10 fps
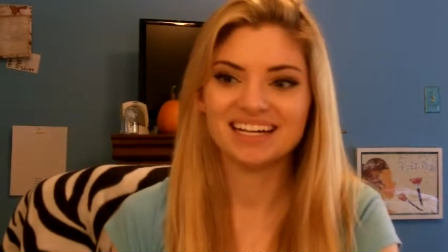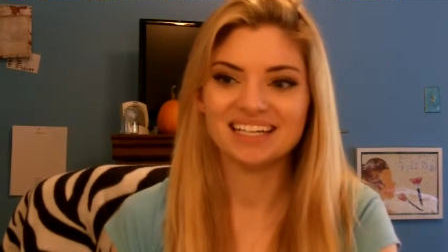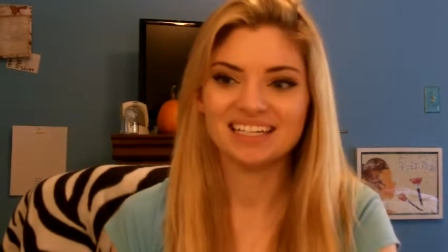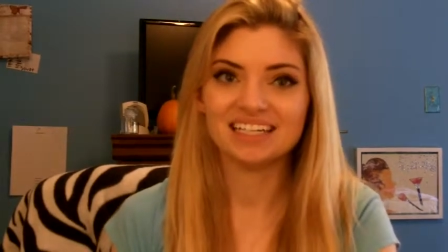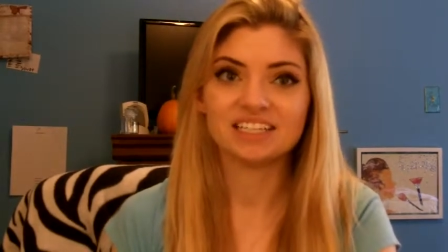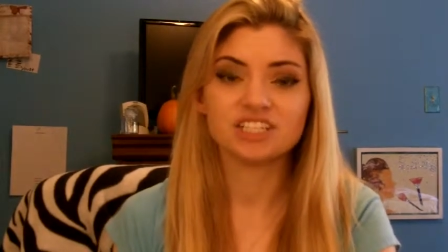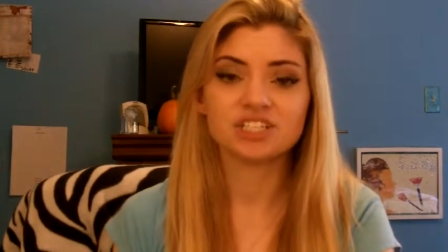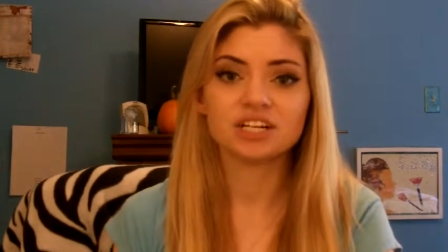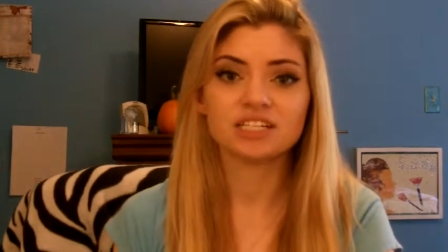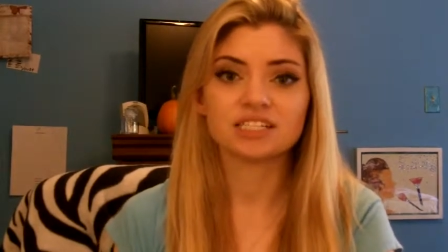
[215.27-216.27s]
Uh, and
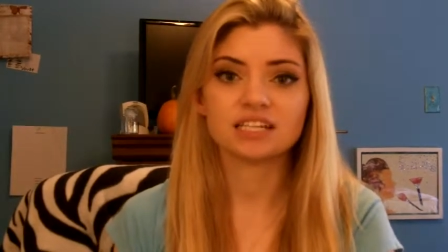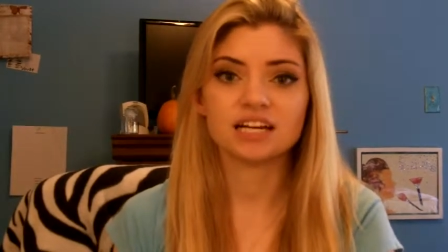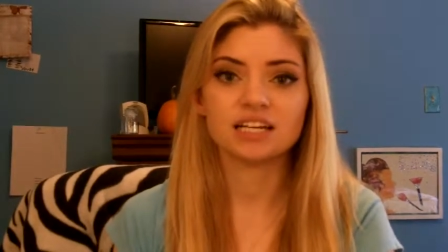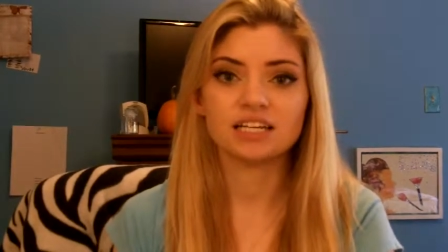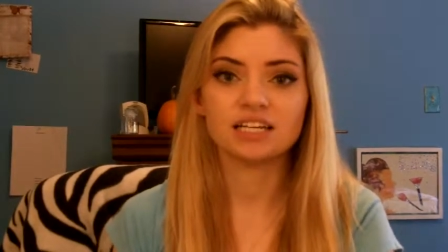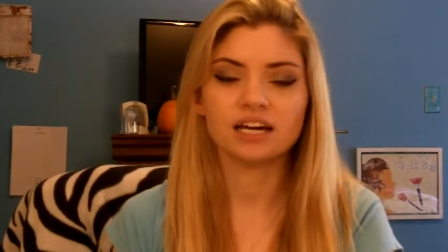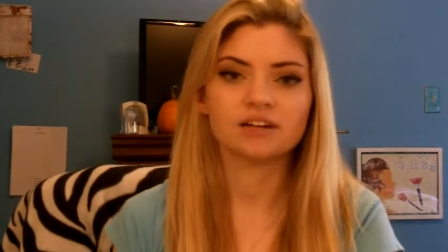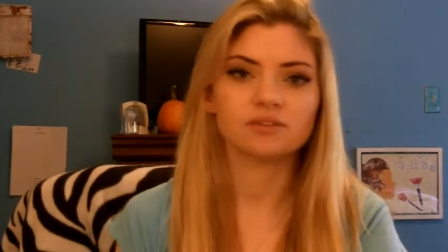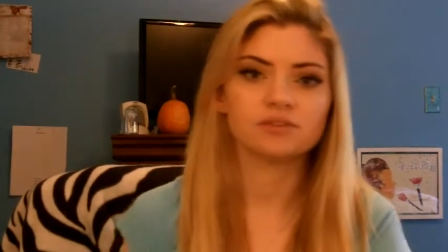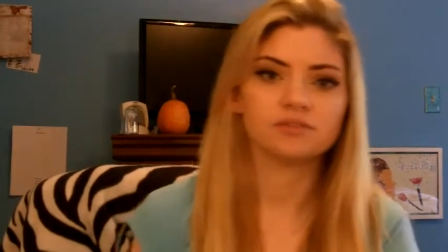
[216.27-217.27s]
this year I decided,
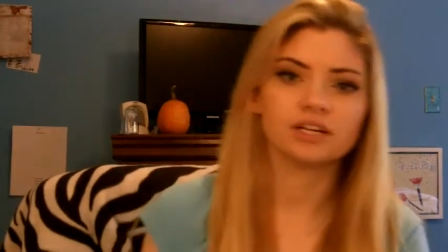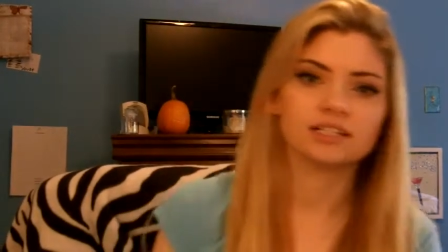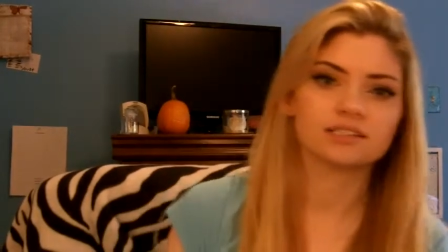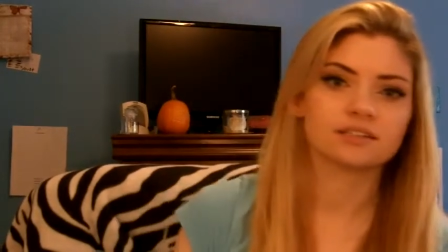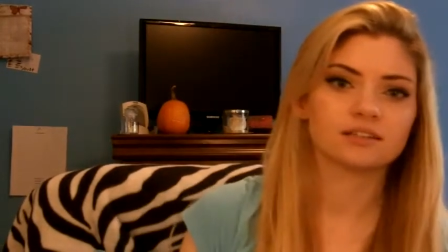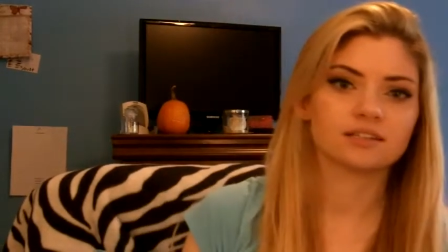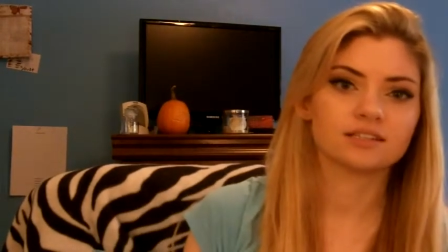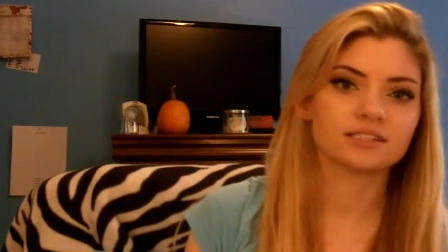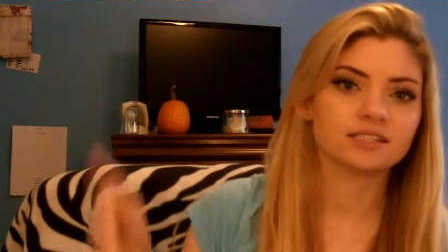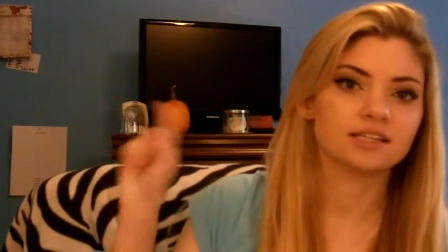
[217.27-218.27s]
I don't know if you guys
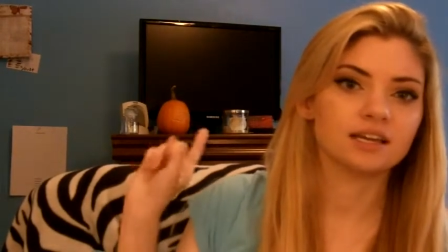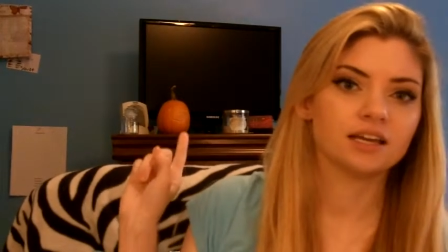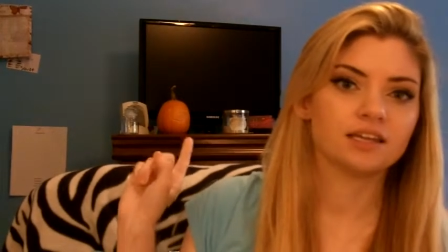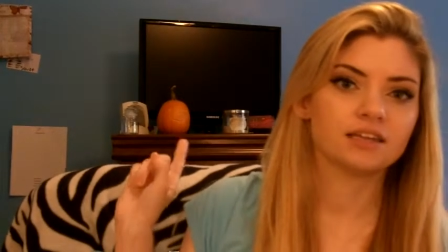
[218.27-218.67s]
can see,